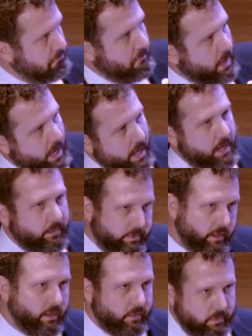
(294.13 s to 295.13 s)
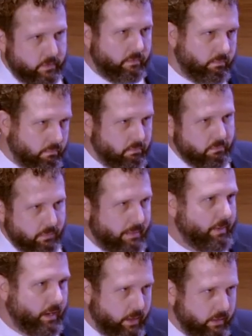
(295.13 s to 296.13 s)
I see it, I'm
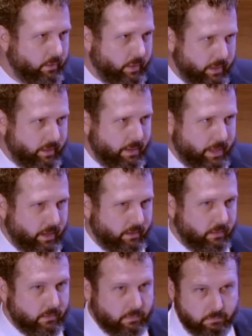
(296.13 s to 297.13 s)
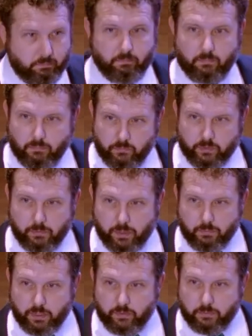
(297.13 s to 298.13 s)
not going to do anything about it. Some
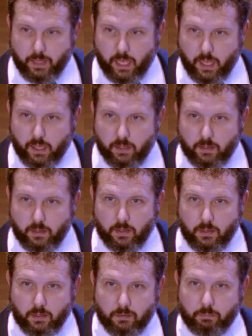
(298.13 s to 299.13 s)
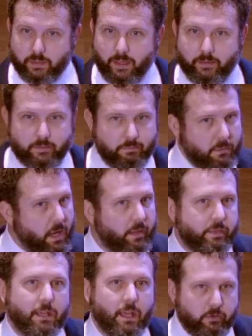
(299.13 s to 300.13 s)
companies may, But that's not
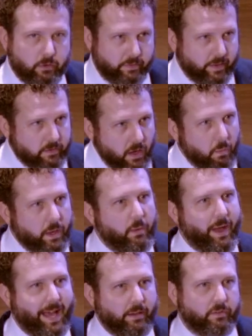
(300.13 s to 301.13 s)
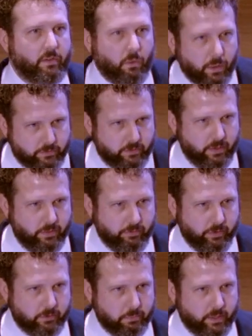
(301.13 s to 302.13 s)
the interest. That's not why you asked the question in the
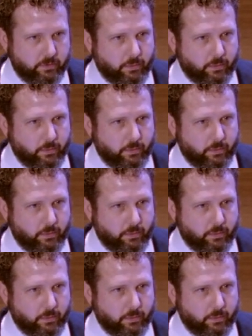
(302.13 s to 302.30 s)
first place.